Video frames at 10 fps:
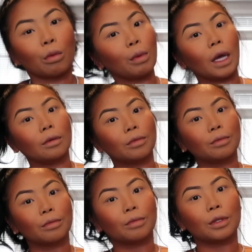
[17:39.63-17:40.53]
But yeah,
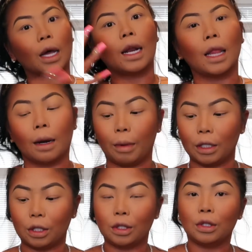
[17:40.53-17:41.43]
so I add a lot of
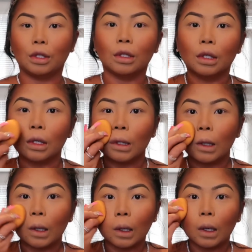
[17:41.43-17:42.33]
blush.
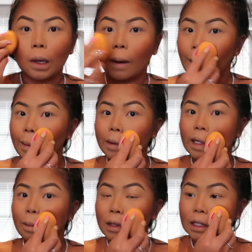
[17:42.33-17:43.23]
I'm gonna
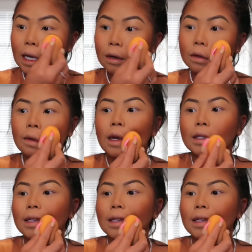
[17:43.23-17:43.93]
tap this out.